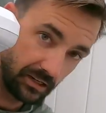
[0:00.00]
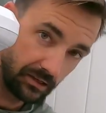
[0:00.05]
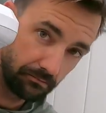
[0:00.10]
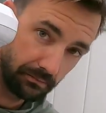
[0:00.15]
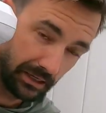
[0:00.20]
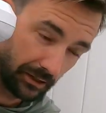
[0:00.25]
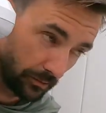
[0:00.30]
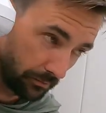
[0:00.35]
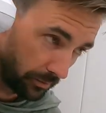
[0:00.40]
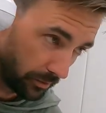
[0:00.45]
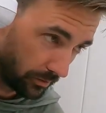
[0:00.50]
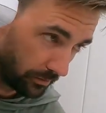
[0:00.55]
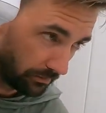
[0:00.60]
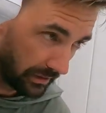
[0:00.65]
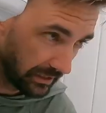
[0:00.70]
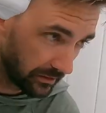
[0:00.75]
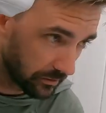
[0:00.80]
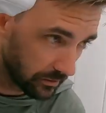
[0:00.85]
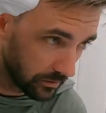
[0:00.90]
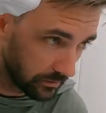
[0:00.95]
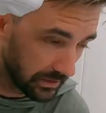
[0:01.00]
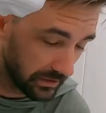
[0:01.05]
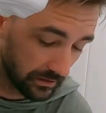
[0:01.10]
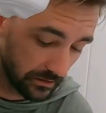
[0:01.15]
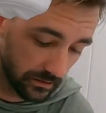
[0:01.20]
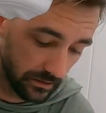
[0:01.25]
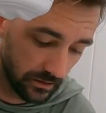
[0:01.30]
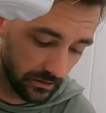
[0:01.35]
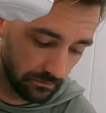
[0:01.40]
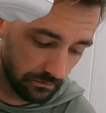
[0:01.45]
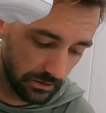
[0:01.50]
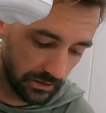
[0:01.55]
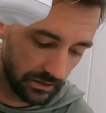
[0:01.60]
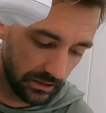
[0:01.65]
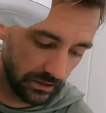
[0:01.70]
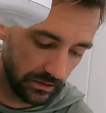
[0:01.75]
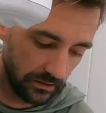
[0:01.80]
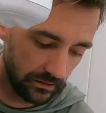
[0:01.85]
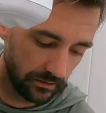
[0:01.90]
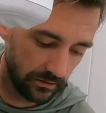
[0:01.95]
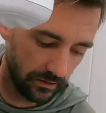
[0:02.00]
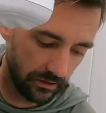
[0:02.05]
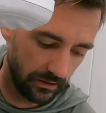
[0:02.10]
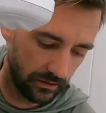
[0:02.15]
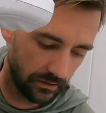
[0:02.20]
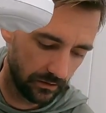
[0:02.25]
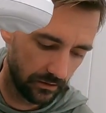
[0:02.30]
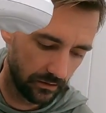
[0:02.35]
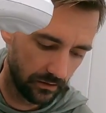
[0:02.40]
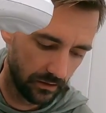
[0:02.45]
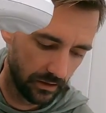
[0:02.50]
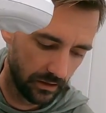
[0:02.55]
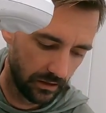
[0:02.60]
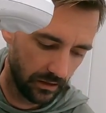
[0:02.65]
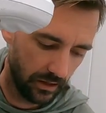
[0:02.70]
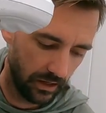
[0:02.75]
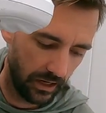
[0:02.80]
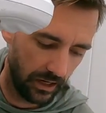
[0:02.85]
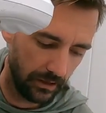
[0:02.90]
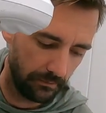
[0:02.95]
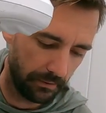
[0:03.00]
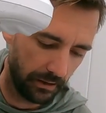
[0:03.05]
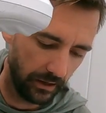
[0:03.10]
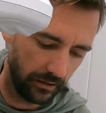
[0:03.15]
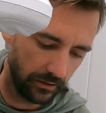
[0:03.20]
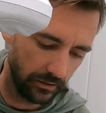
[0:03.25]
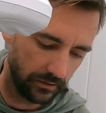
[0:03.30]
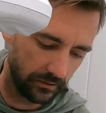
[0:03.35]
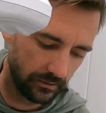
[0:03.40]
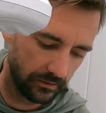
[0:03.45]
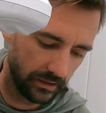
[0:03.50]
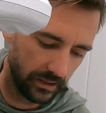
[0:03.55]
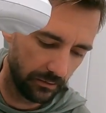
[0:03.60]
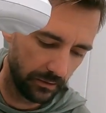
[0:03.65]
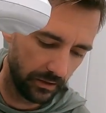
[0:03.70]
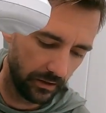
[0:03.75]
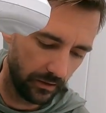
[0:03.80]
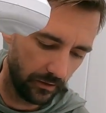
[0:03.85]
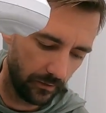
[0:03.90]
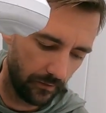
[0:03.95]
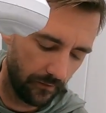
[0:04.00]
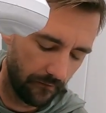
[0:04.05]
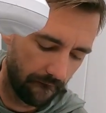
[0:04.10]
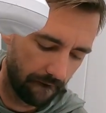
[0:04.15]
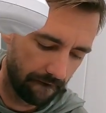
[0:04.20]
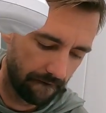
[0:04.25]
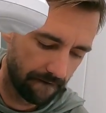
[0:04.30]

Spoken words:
my power pole micro back there, but that is not iPilot. There we go.